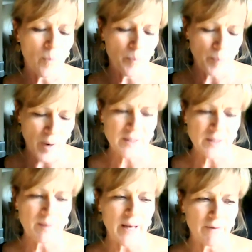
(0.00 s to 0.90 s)
bought
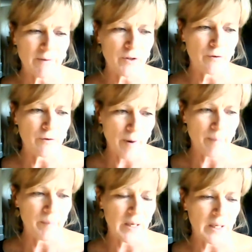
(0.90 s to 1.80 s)
some lavender from
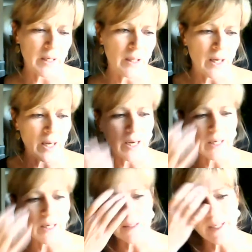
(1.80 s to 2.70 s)
me,
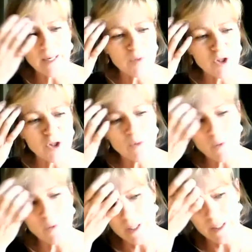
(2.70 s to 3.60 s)
and she
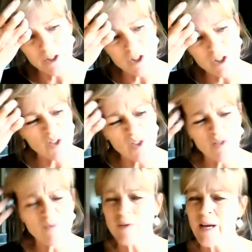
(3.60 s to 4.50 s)
wanted it just
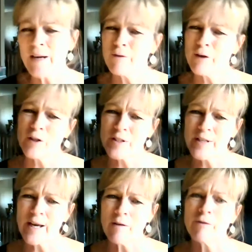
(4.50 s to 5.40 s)
kind of for
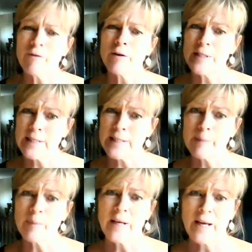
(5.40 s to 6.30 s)
herself, for the
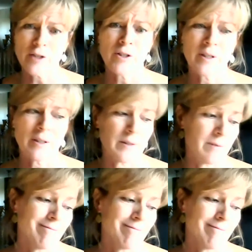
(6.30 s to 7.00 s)
sleeping actually, because